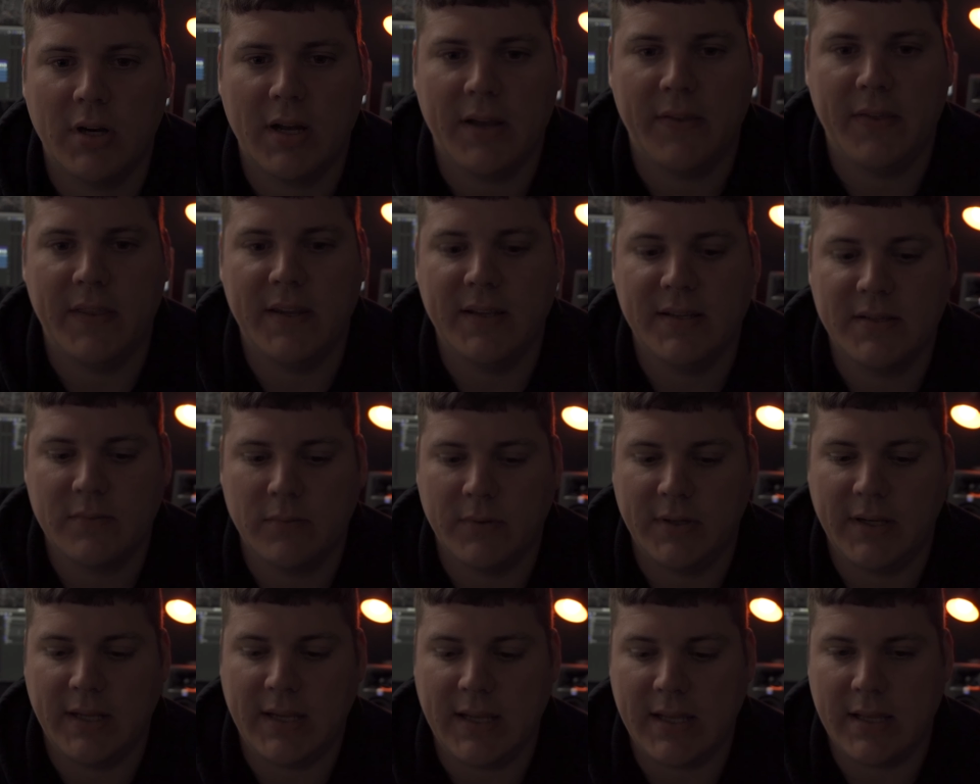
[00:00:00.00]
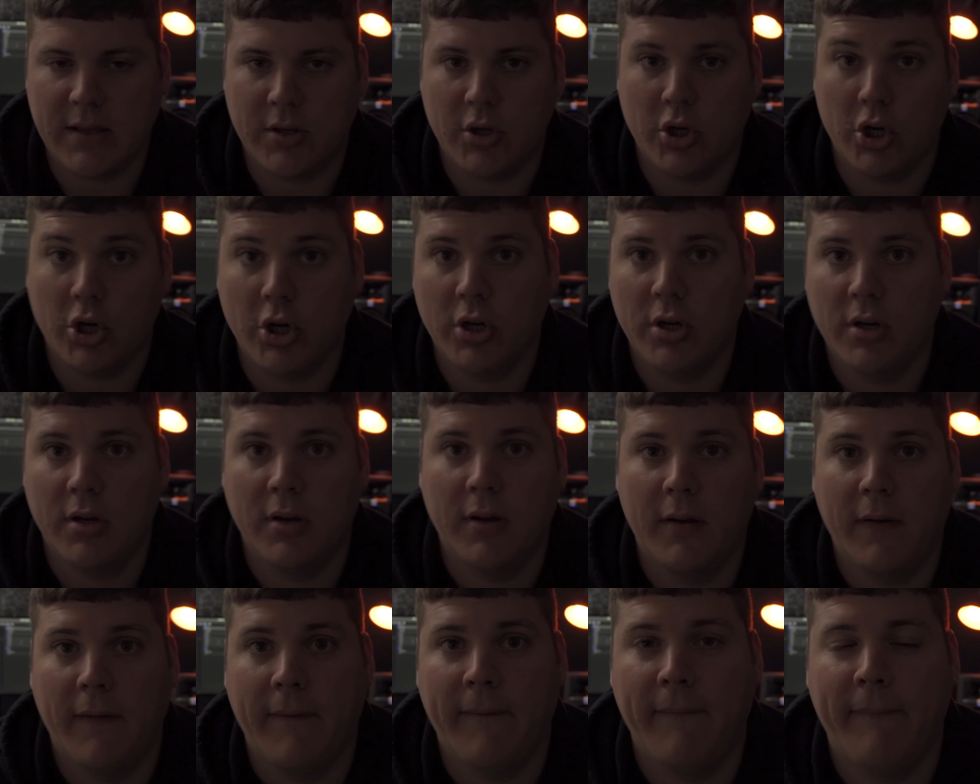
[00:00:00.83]
on this one either.
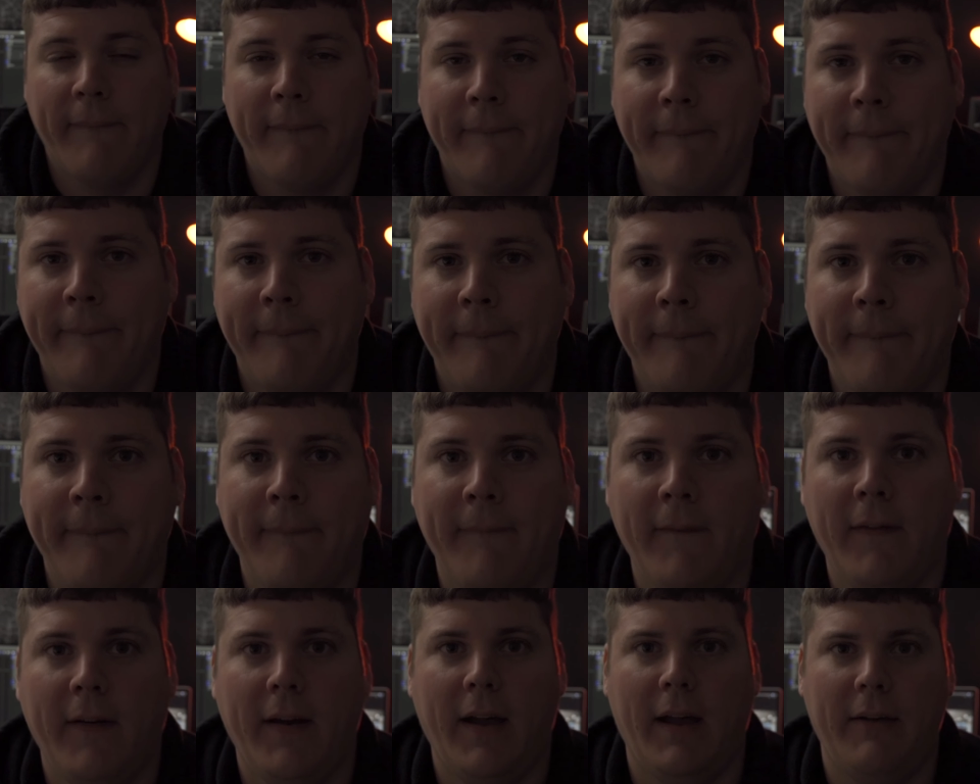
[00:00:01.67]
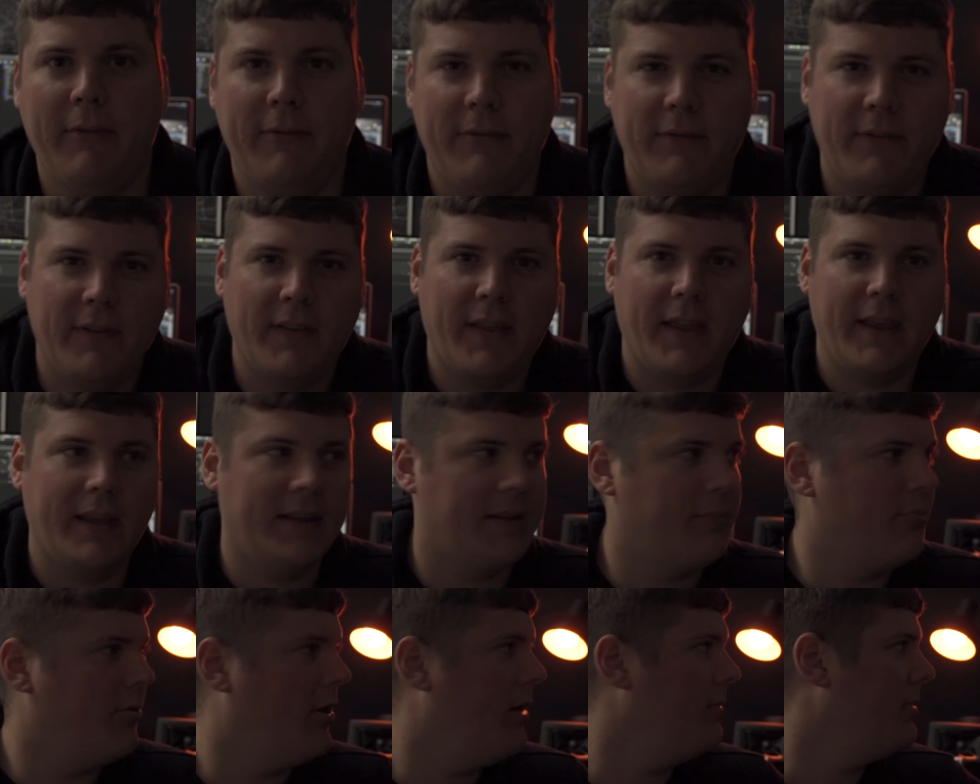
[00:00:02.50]
I feel like
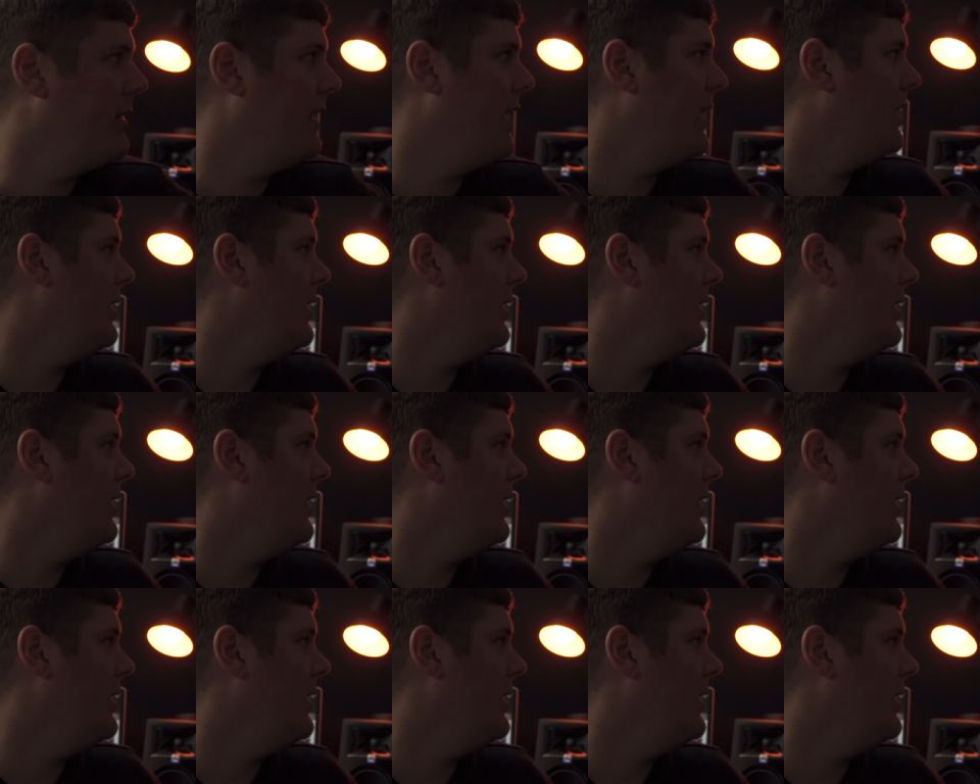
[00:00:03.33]
it's probably got